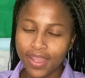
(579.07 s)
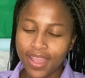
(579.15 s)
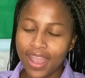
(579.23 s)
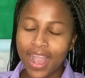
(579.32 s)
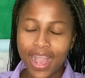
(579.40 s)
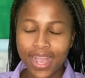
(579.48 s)

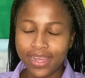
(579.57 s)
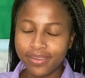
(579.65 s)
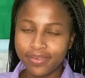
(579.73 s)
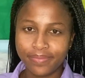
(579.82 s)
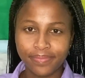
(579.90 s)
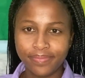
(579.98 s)
And
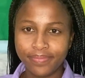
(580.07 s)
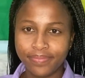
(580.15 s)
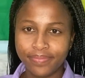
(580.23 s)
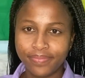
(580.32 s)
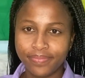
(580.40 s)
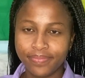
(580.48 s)

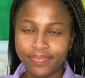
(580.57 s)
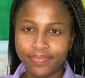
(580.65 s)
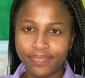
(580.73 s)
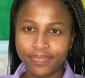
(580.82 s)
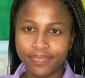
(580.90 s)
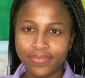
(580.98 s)

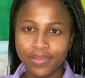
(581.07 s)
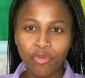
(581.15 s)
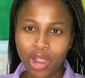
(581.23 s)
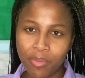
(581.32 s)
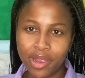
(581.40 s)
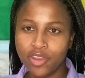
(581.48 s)
the boy
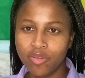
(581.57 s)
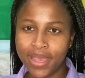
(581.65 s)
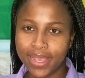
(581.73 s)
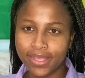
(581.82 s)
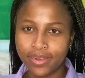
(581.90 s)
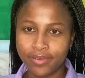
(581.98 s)
brand new bike,
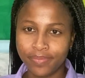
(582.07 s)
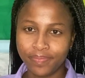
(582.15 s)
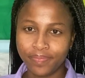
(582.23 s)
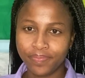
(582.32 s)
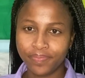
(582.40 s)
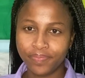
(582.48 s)
you know.
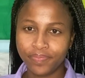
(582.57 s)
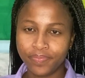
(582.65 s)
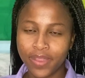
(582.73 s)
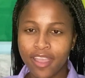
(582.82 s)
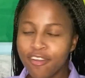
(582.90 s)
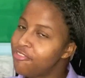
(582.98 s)

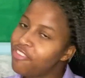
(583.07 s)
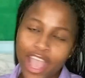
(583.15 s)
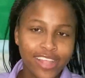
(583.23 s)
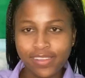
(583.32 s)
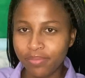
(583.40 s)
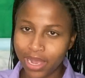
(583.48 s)

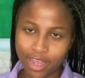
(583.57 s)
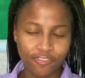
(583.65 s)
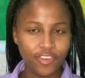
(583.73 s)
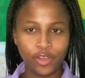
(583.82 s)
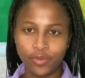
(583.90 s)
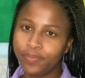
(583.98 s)
Fight him off, you know.